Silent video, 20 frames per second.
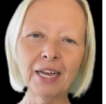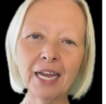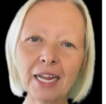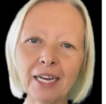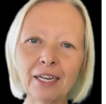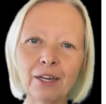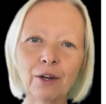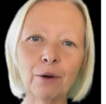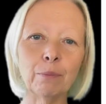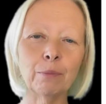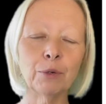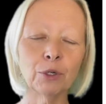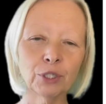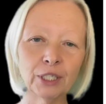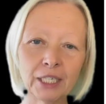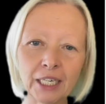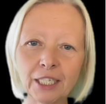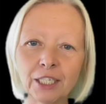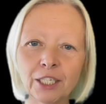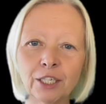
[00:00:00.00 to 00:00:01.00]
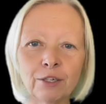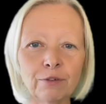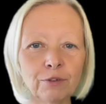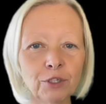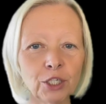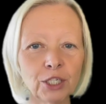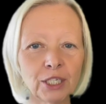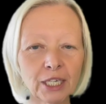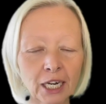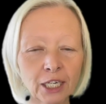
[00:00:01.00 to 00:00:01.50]
and are more sensitive
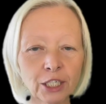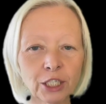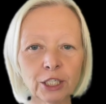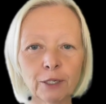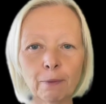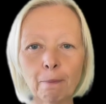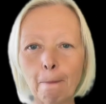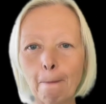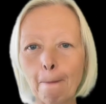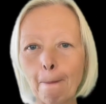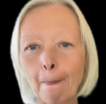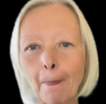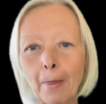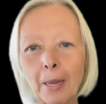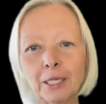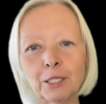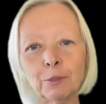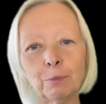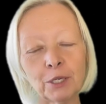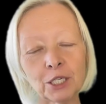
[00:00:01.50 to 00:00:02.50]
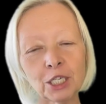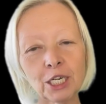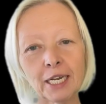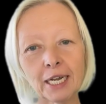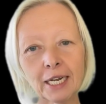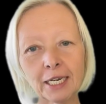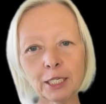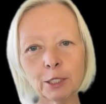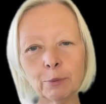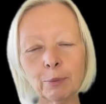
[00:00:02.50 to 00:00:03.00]
to touch, especially
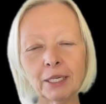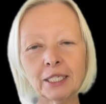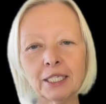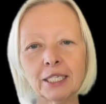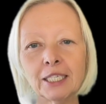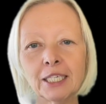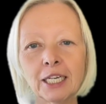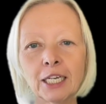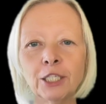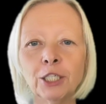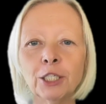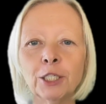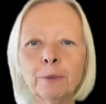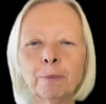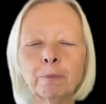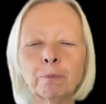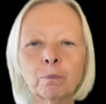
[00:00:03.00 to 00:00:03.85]
unexpected touch,